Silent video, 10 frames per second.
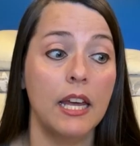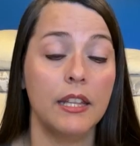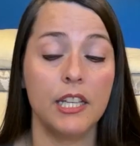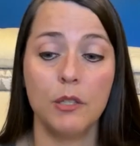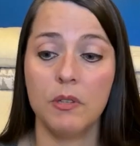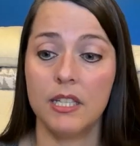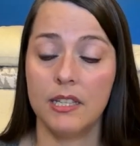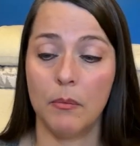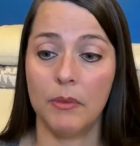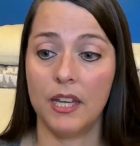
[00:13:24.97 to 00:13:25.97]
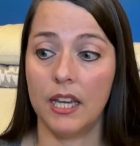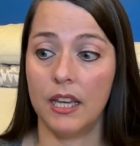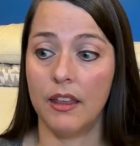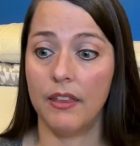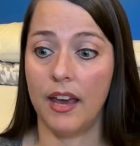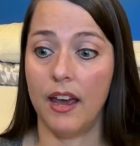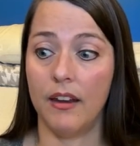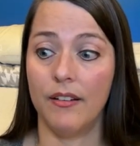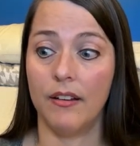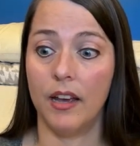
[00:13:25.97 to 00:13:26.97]
This was something
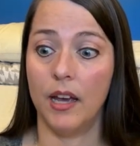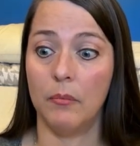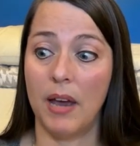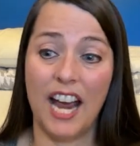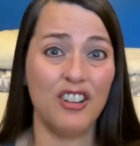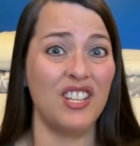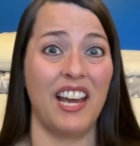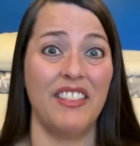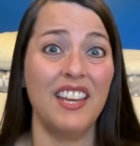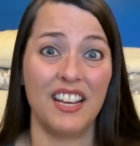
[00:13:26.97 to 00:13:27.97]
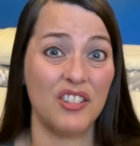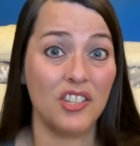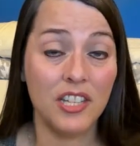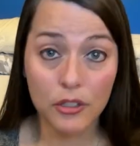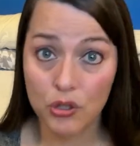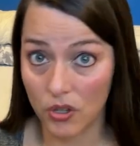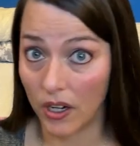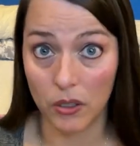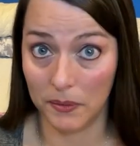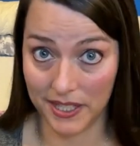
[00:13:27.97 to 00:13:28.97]
that um, actually I think I still
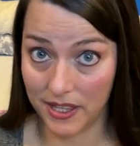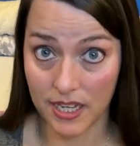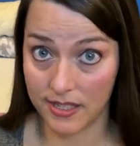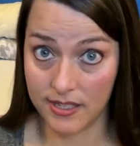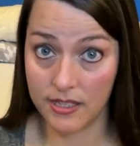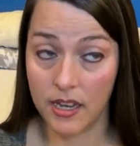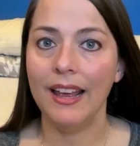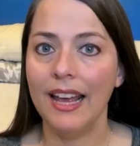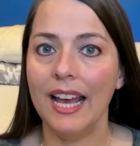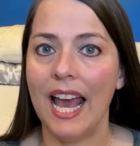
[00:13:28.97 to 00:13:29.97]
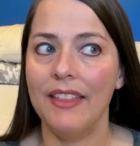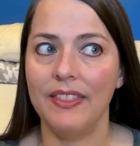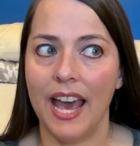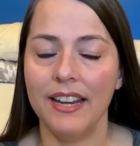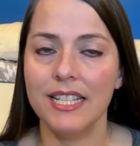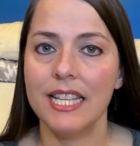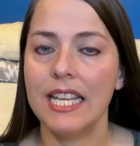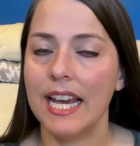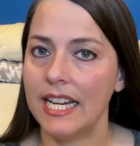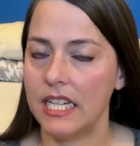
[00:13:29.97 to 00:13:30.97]
struggle with this. And that is
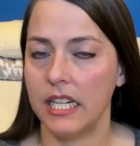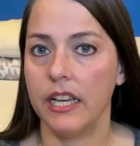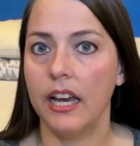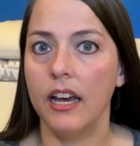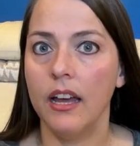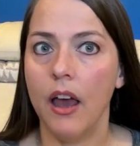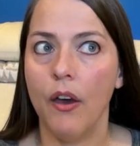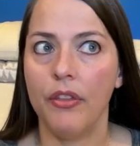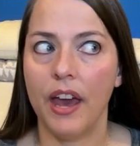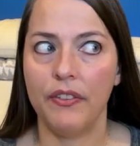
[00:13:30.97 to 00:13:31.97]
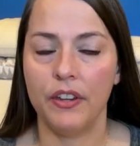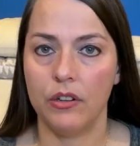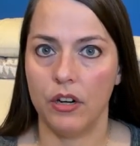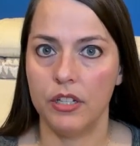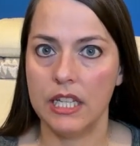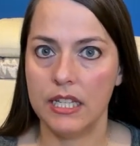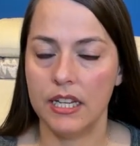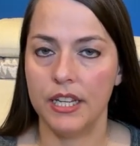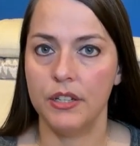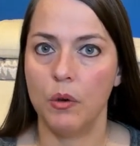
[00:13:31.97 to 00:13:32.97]
the idea that the
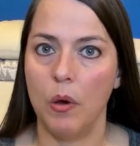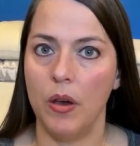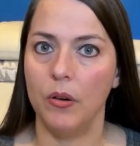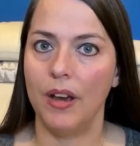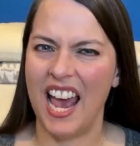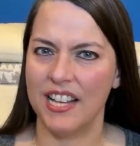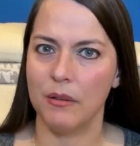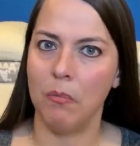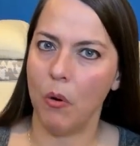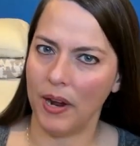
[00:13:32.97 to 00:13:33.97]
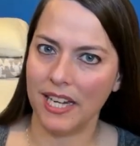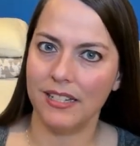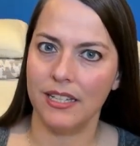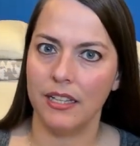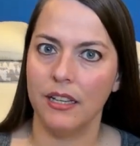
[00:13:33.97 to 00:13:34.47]
narcissist, quote, has a point.